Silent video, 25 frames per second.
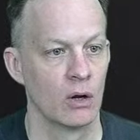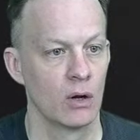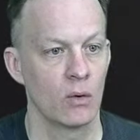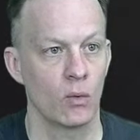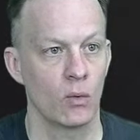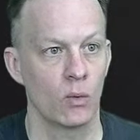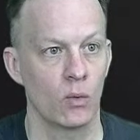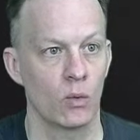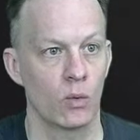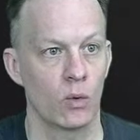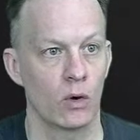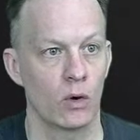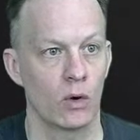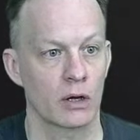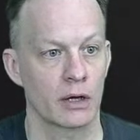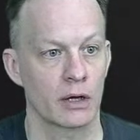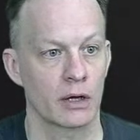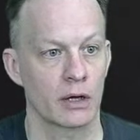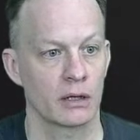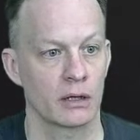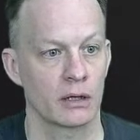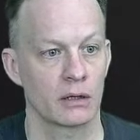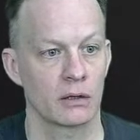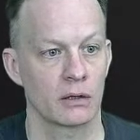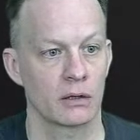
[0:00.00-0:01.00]

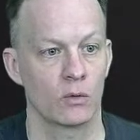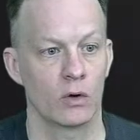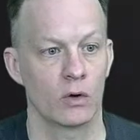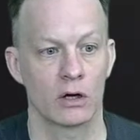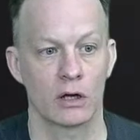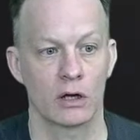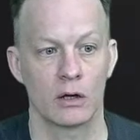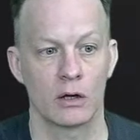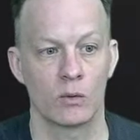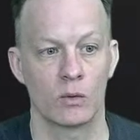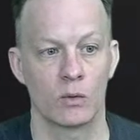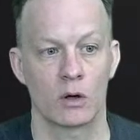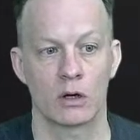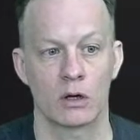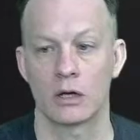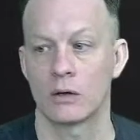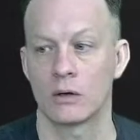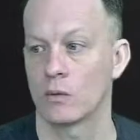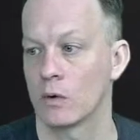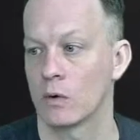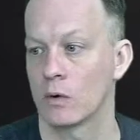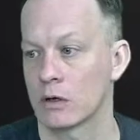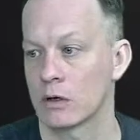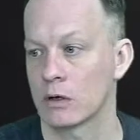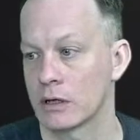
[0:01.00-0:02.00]
Walking, walking, walking,
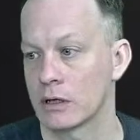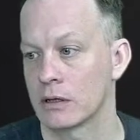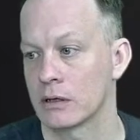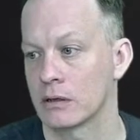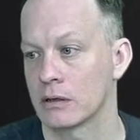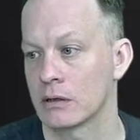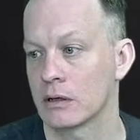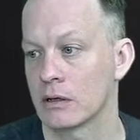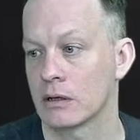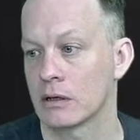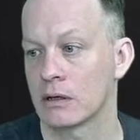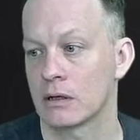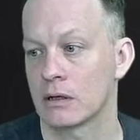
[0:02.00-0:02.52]
walking.